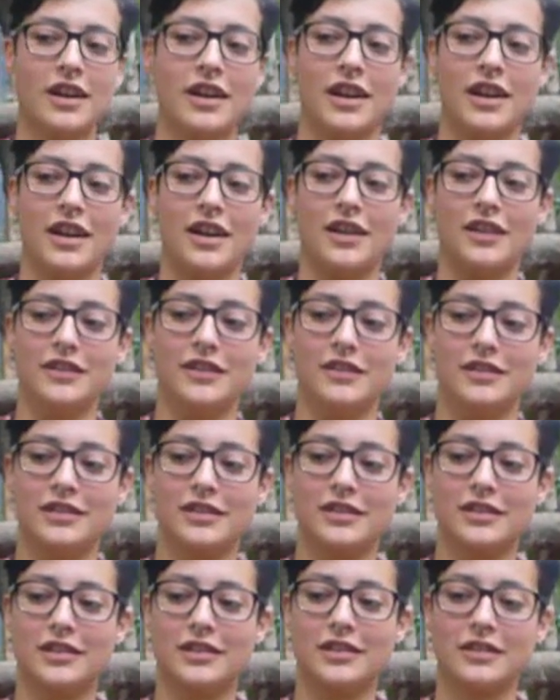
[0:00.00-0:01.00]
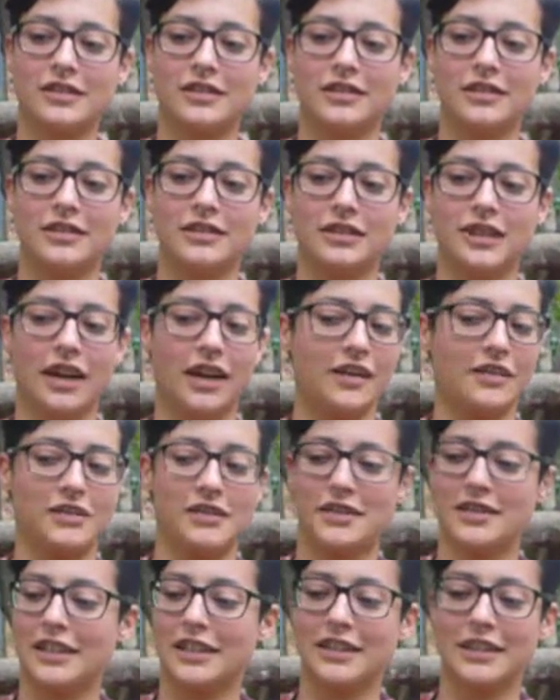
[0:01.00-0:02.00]
and yeah,
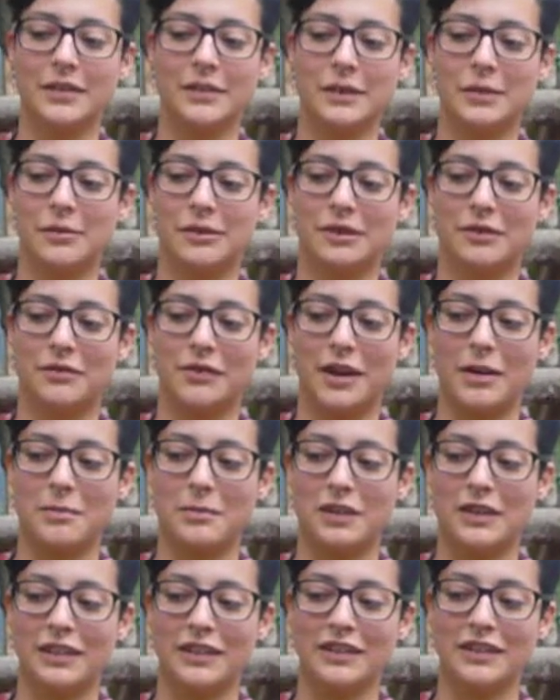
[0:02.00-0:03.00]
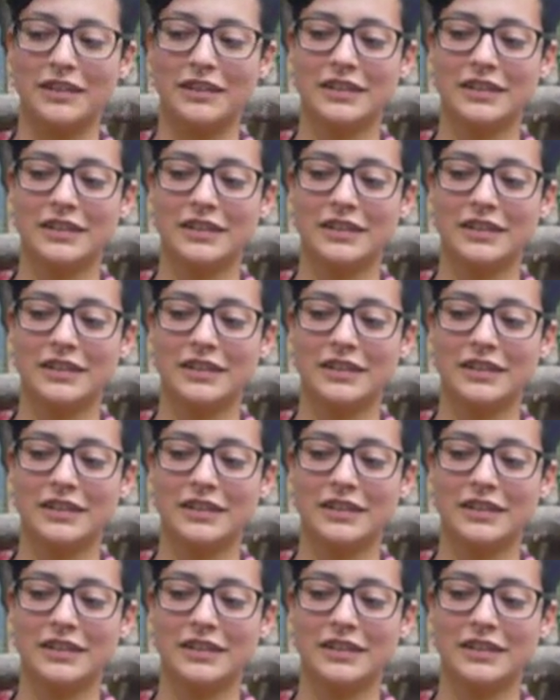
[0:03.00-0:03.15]
just like living with the family,